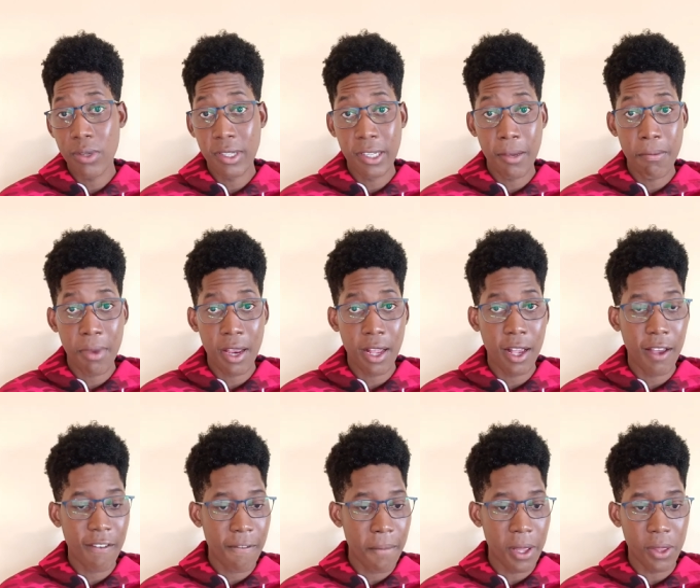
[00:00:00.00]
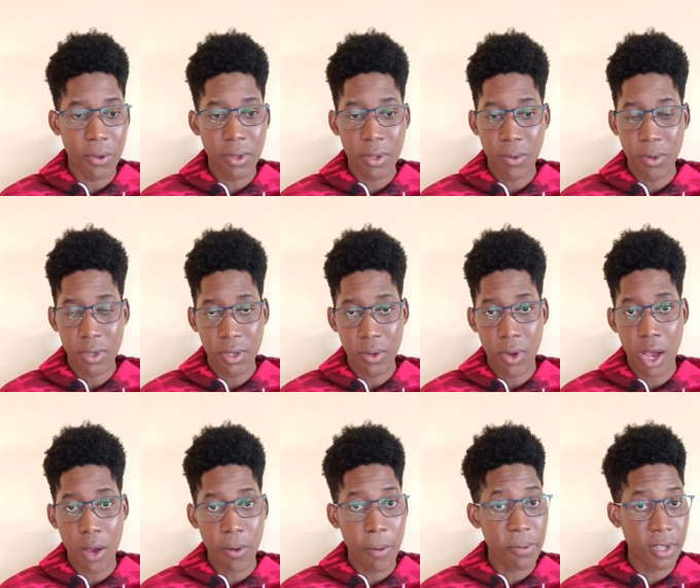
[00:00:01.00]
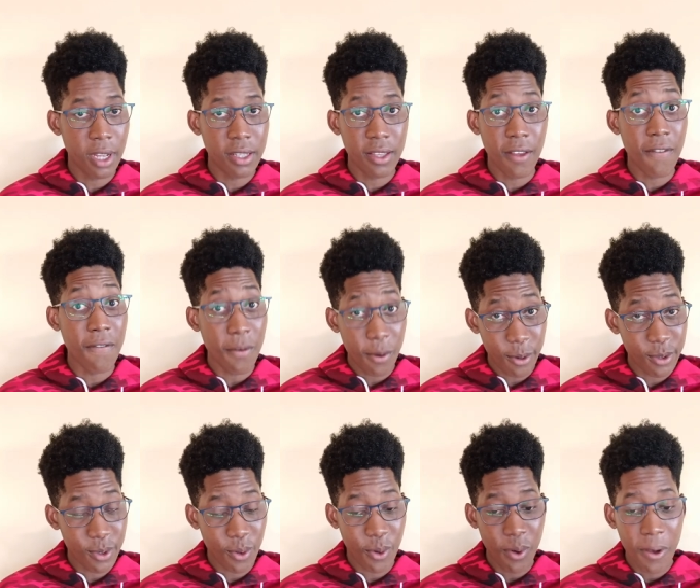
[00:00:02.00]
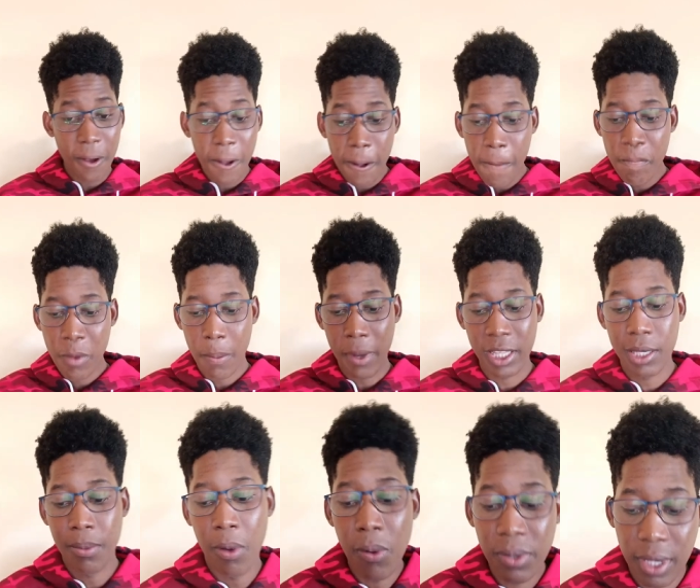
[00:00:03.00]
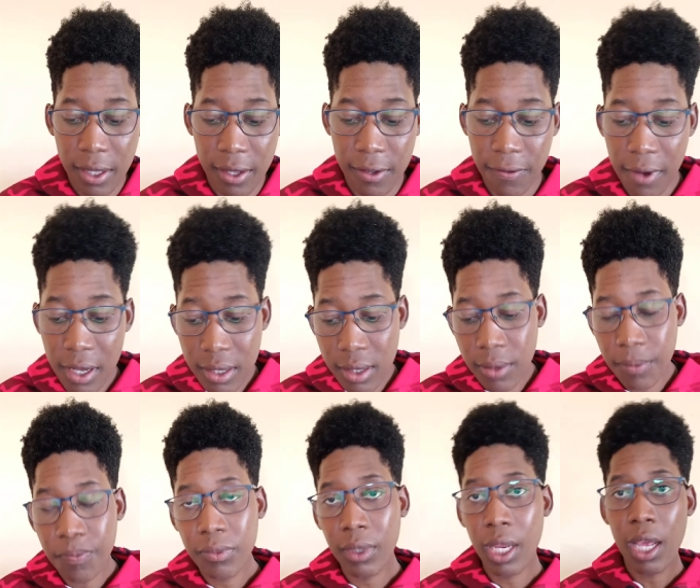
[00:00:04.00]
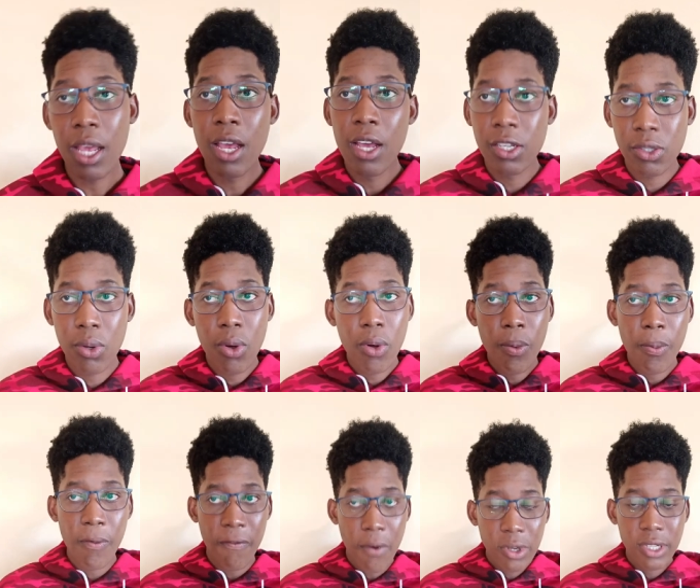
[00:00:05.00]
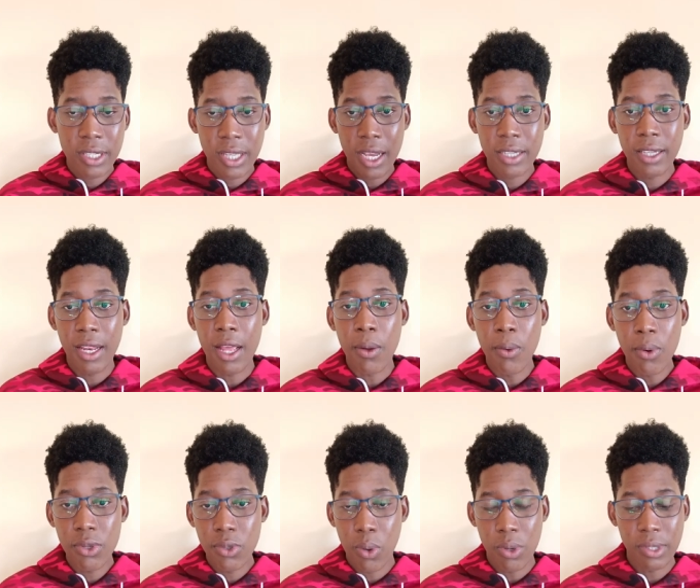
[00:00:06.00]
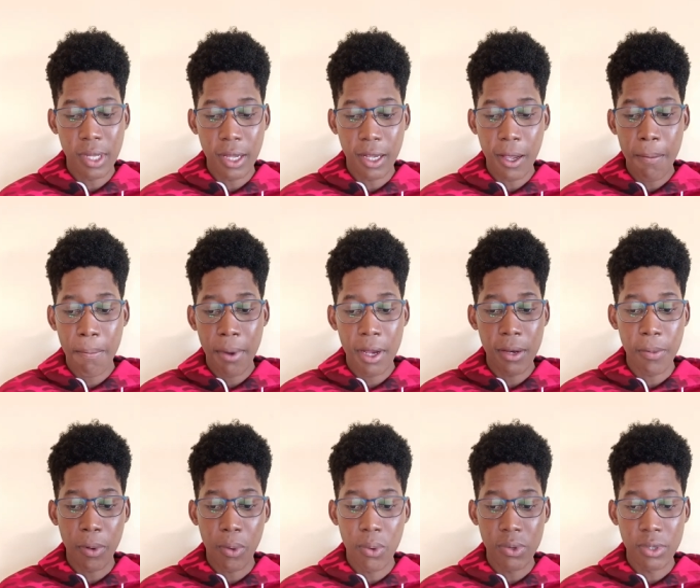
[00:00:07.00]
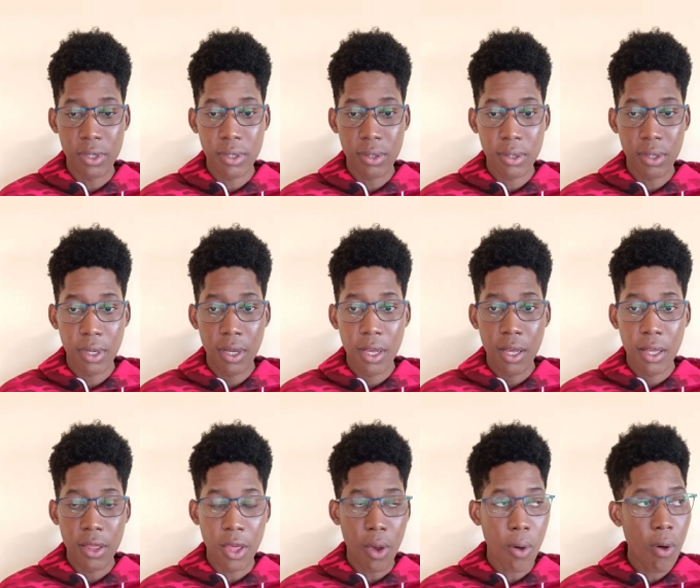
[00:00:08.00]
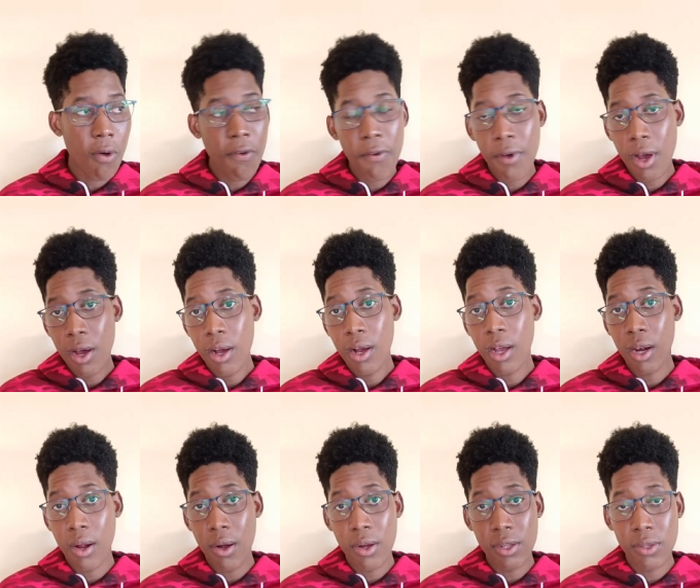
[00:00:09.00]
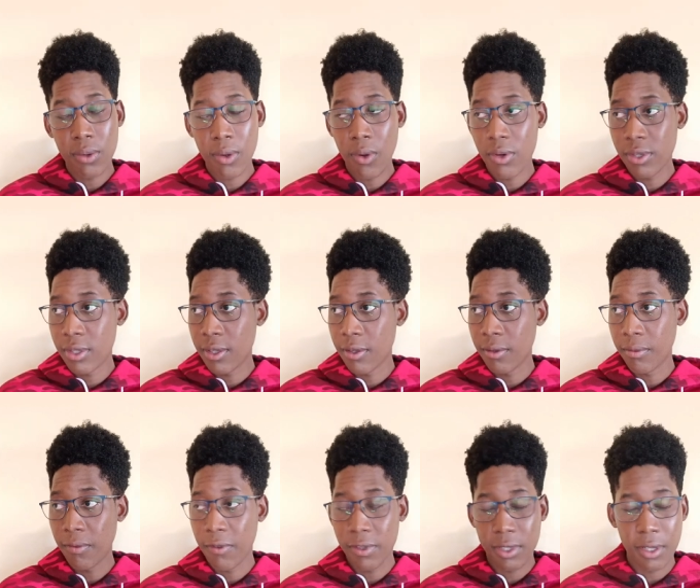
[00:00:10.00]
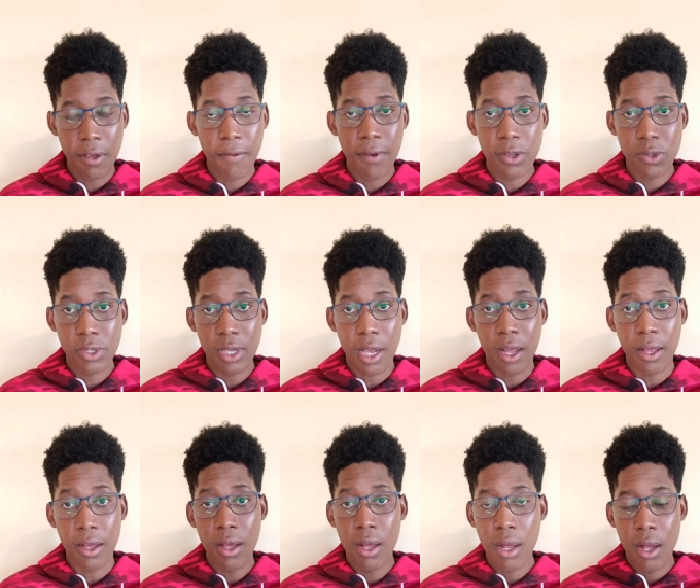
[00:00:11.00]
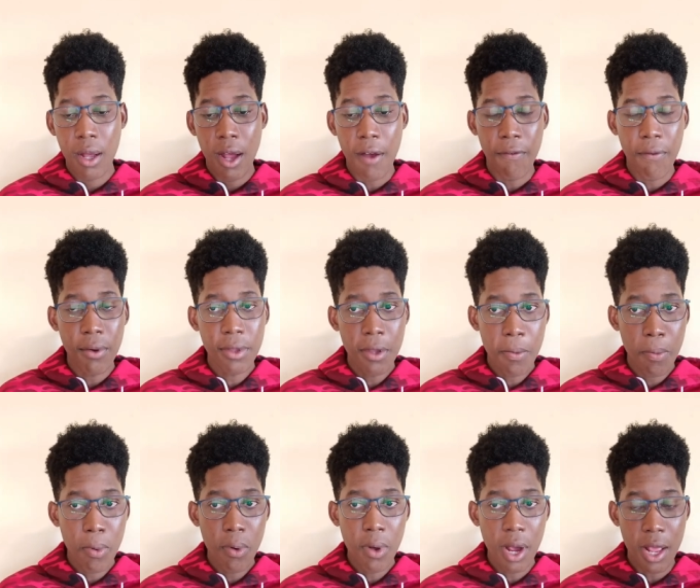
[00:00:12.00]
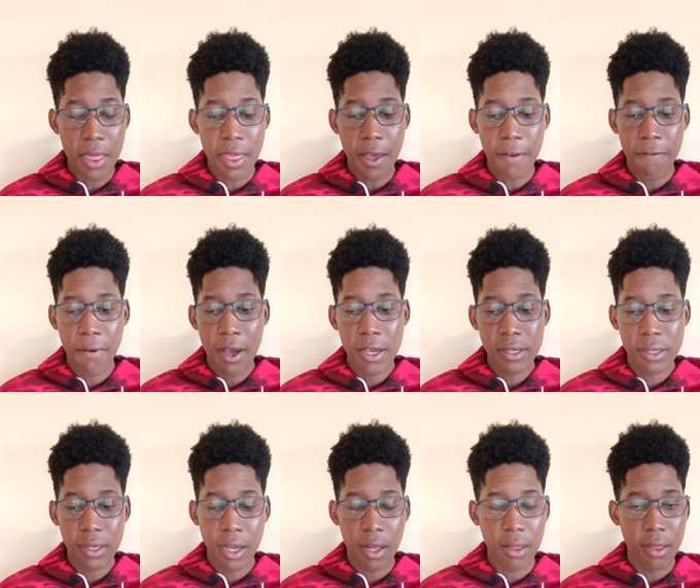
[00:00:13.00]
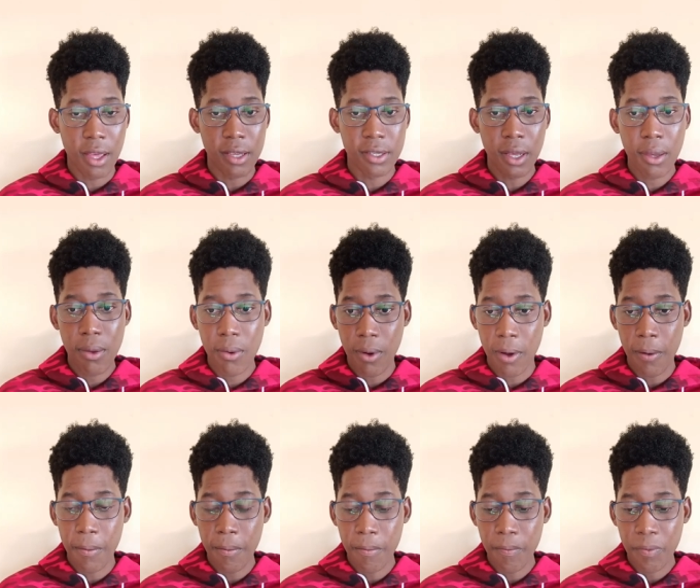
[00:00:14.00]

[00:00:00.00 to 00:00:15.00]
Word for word: all Zambian government uh, websites are very slow, but my website is fast. So, what is actually a good hosting company because they offer cloud hosting servers which are affordable and they are fast and they are secure.